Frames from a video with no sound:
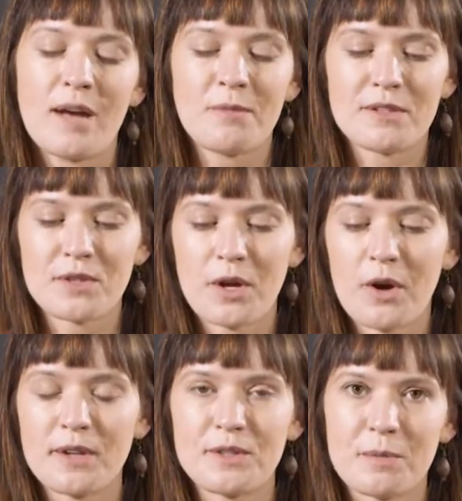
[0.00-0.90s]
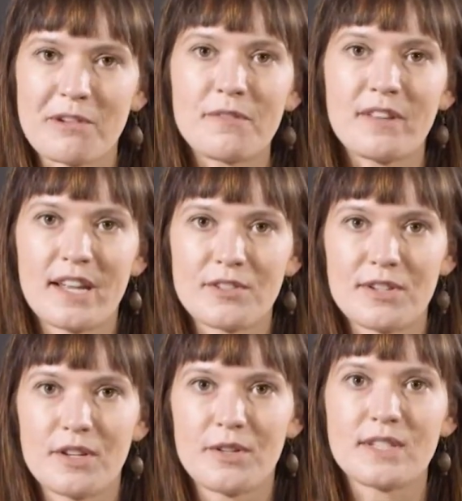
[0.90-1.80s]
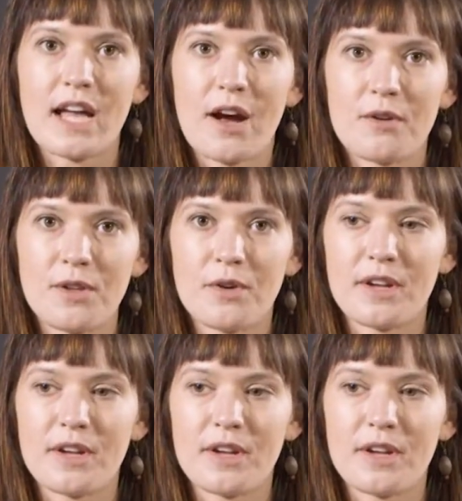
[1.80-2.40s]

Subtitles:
I'm also going to briefly introduce how you